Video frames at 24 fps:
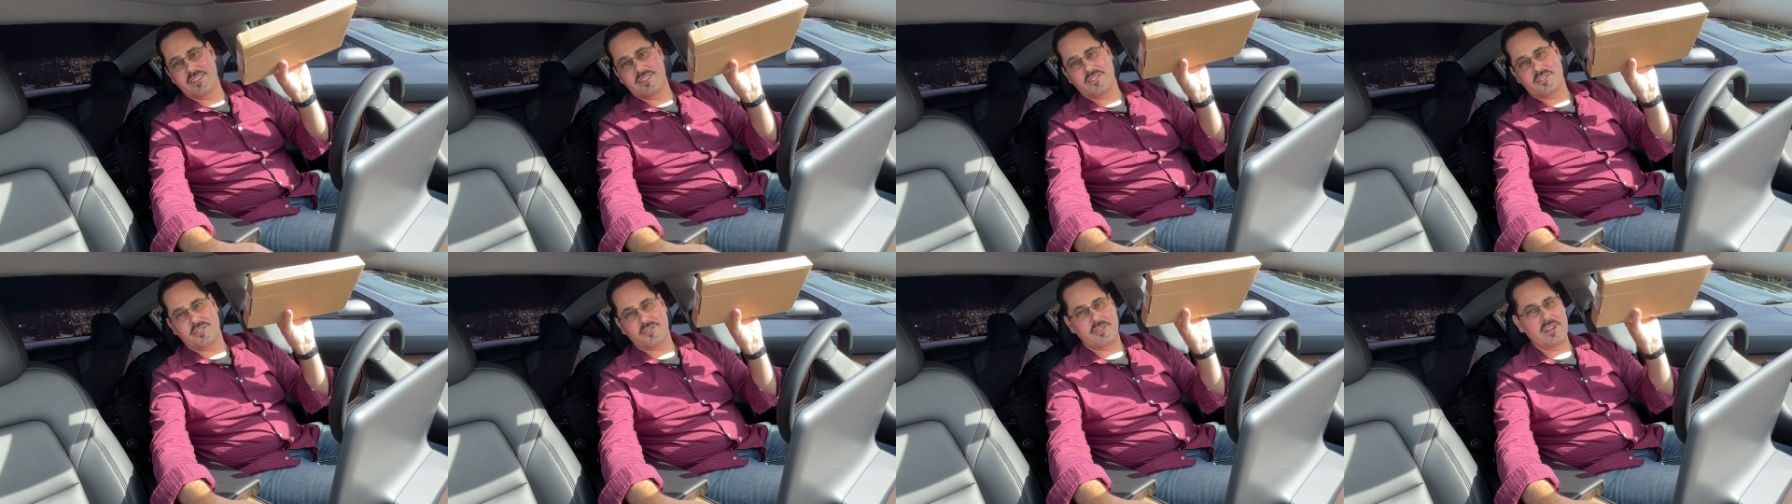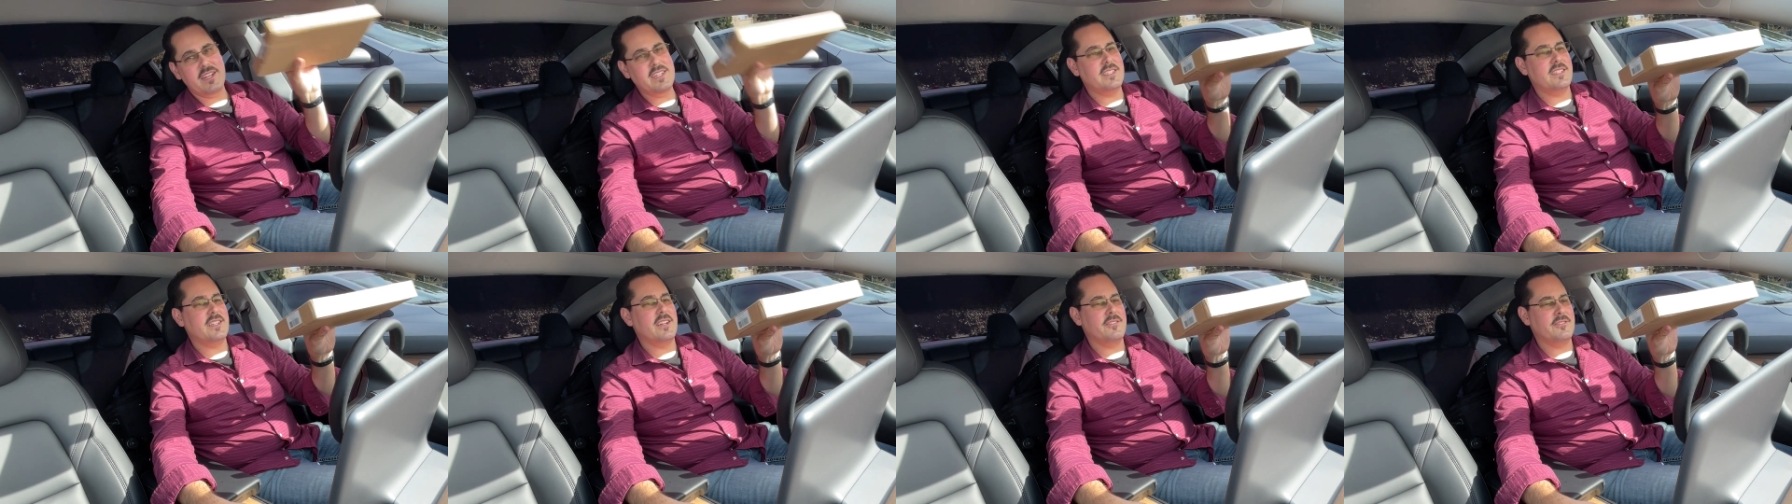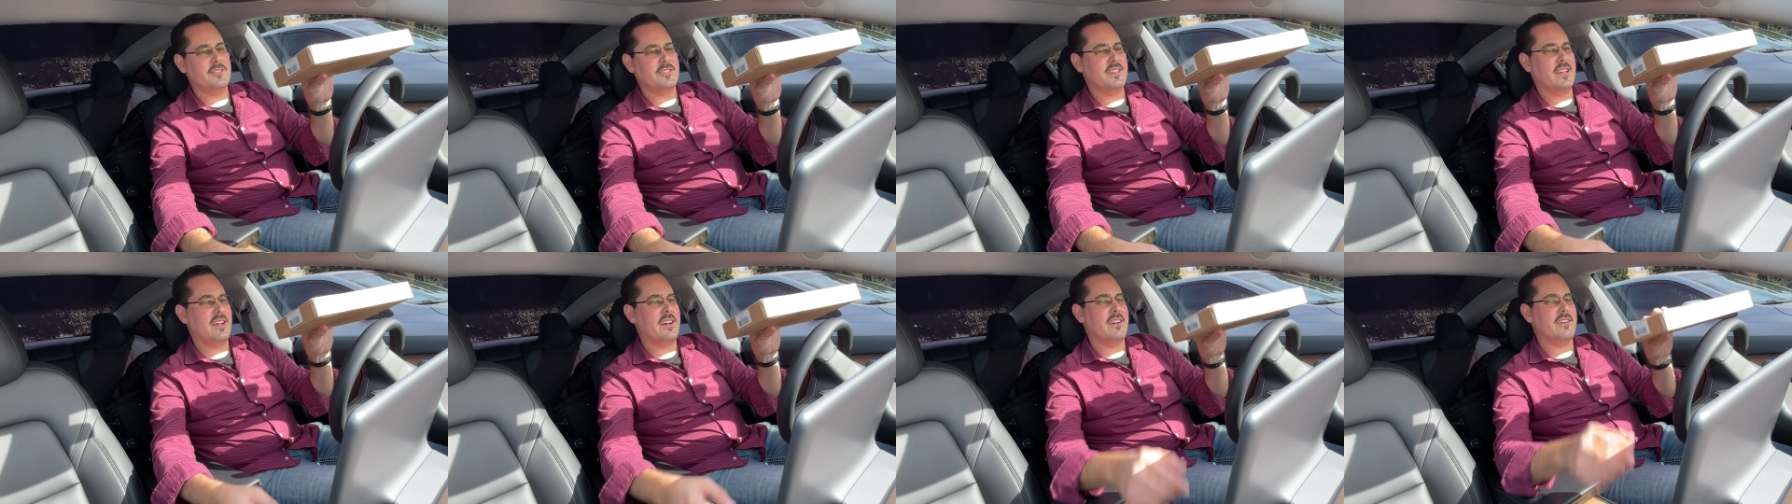treat
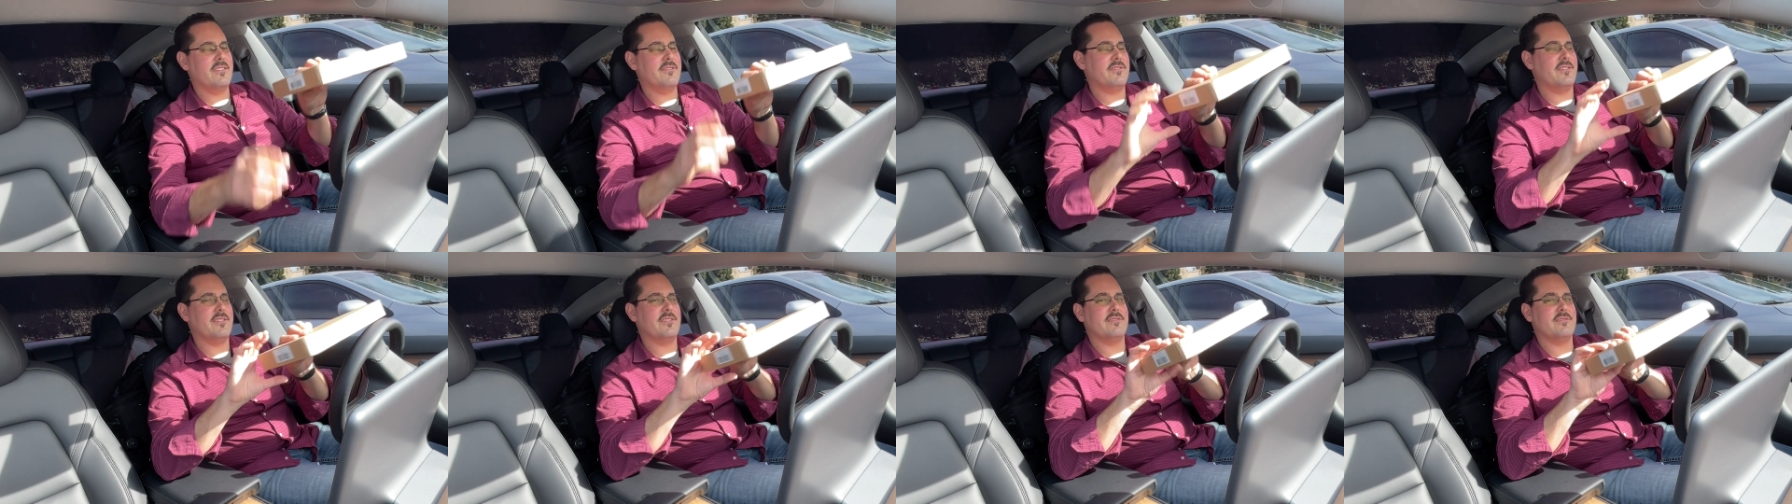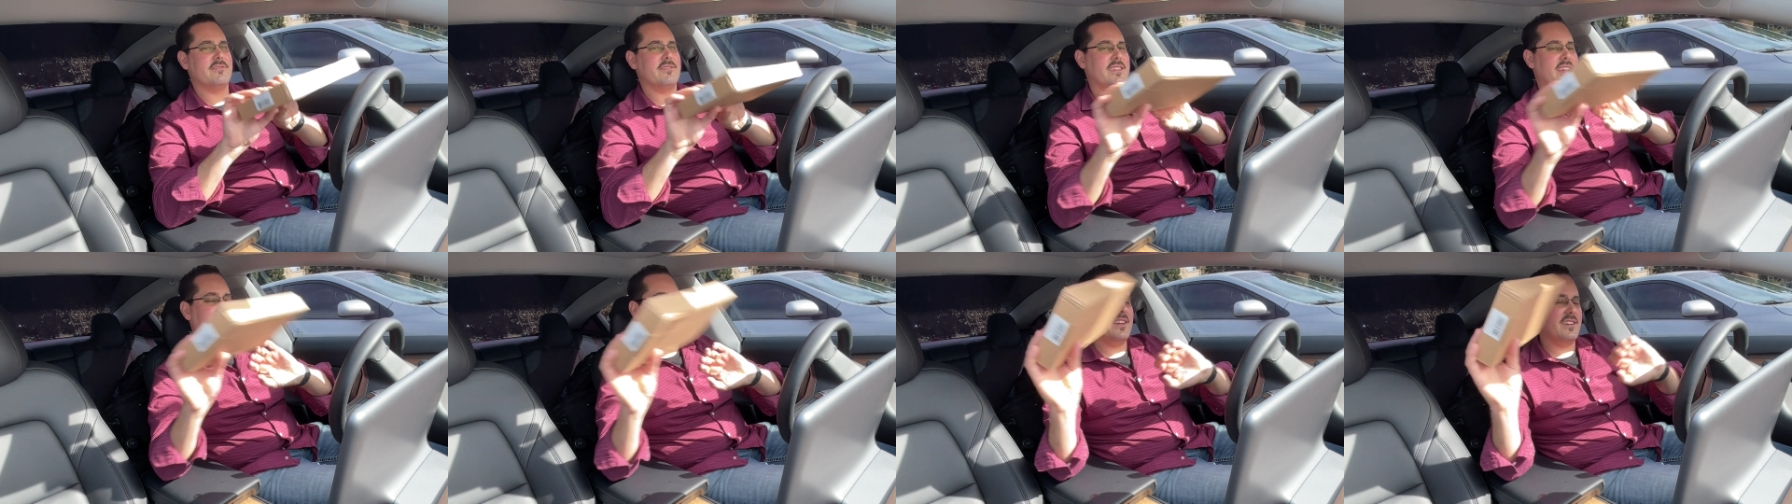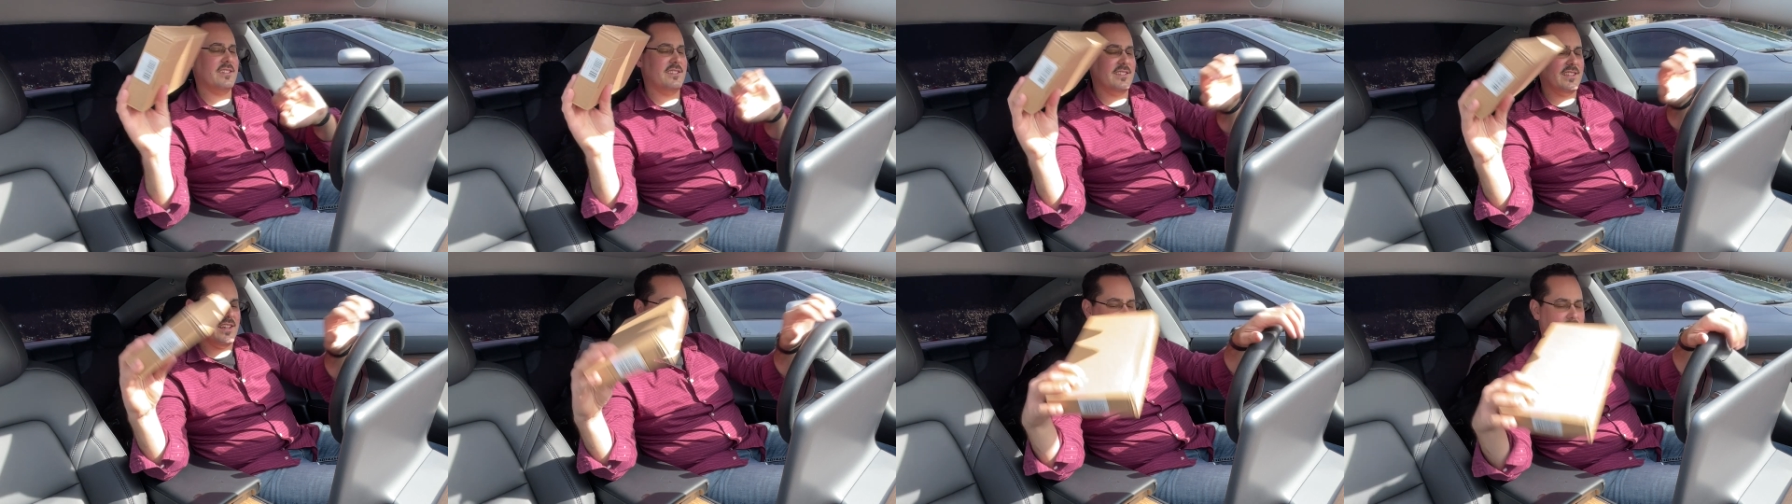yourself, get
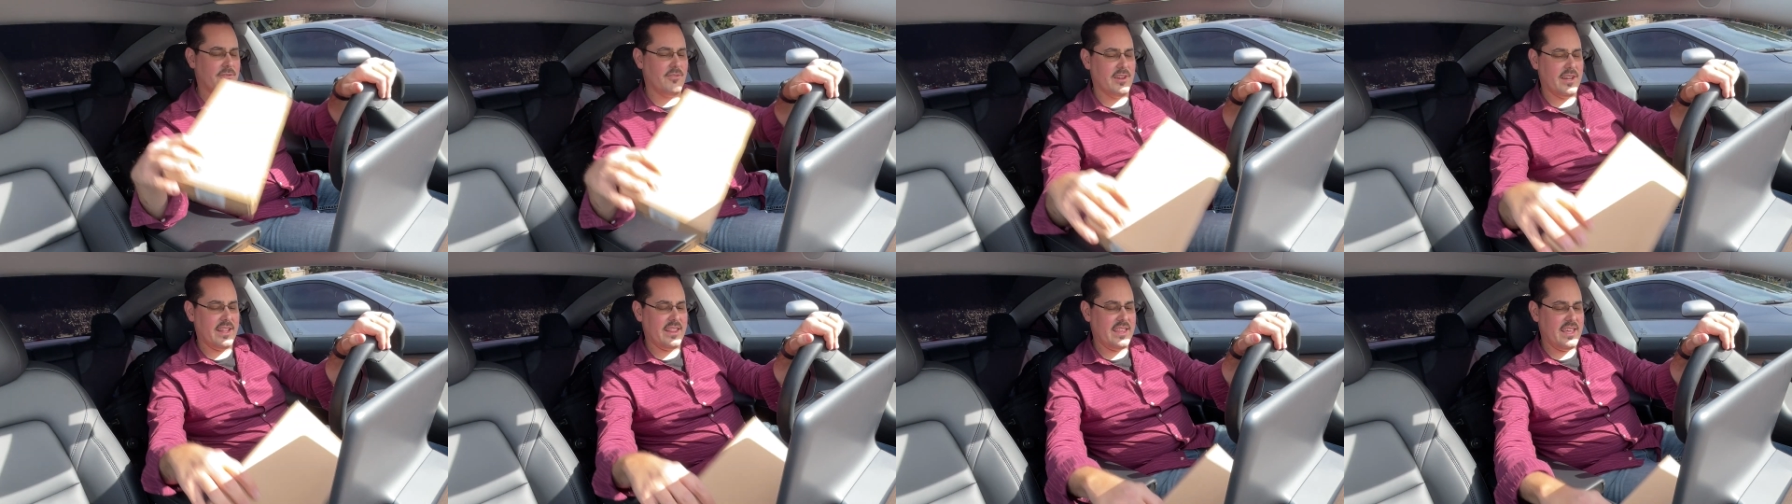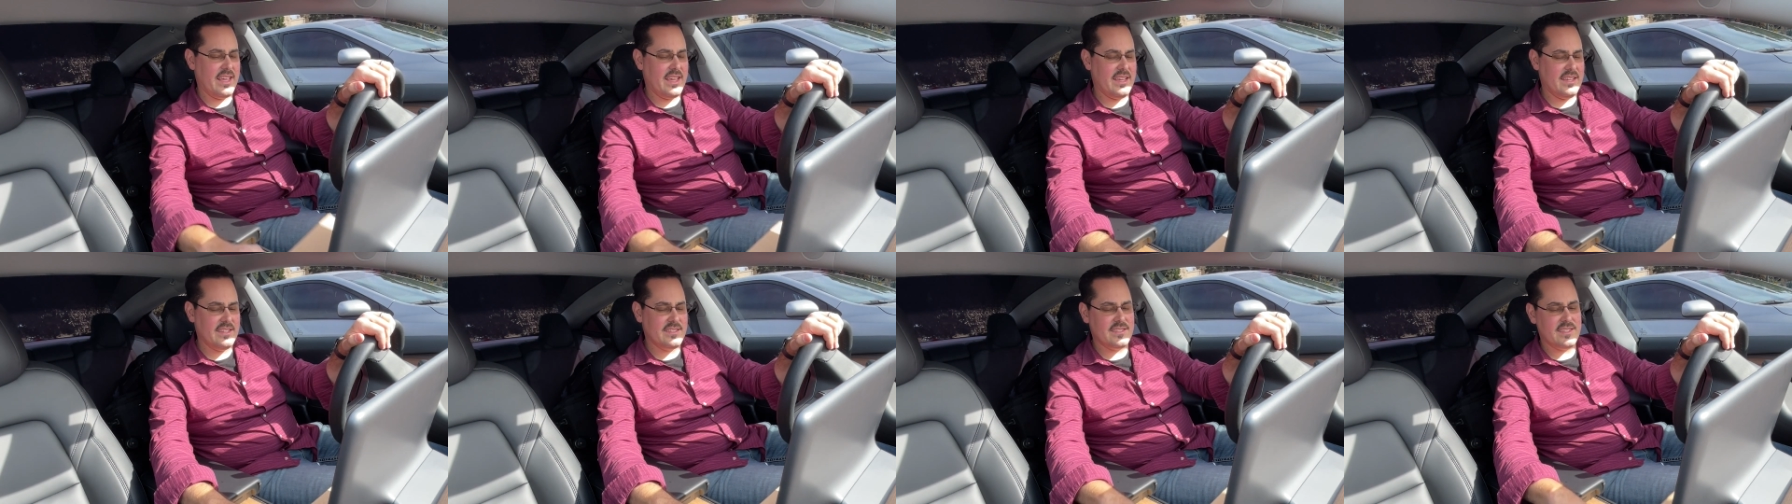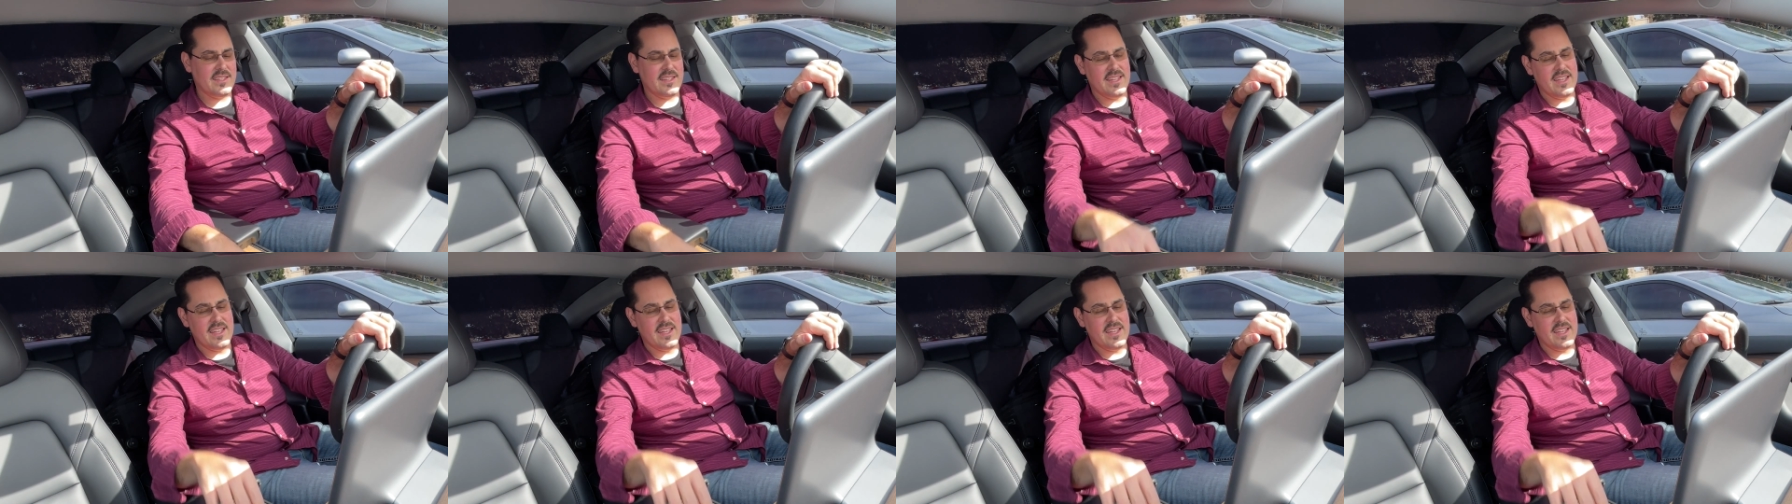yourself one of these.